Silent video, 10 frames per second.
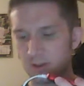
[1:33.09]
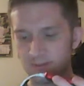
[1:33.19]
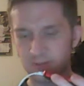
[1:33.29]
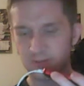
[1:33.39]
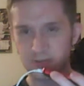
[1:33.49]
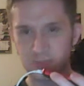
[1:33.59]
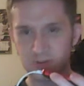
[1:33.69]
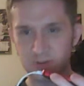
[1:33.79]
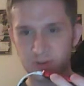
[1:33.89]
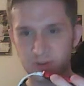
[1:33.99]
Facebook
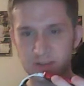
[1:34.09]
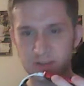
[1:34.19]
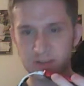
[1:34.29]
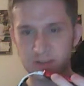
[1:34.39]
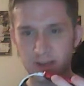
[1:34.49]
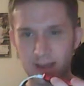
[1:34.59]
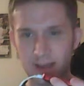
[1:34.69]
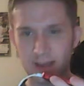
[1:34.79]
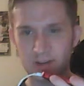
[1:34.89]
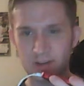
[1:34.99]
is
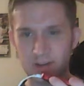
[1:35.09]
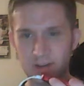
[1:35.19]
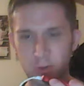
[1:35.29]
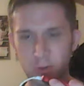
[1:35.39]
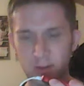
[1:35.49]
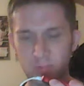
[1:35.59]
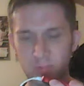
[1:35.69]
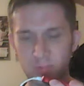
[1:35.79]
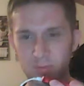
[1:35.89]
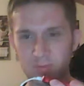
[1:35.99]
having some loading
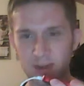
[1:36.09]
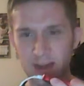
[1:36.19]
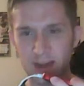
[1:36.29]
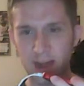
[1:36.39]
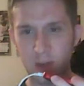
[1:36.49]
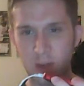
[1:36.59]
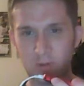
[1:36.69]
problems right now.